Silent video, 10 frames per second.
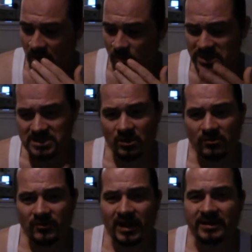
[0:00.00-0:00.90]
we still
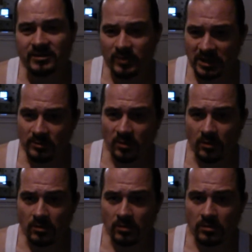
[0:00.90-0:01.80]
find
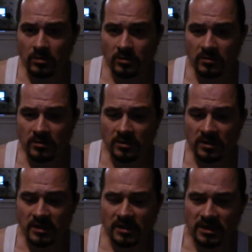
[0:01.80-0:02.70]
people
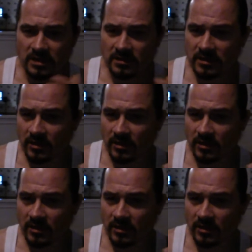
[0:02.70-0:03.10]
killing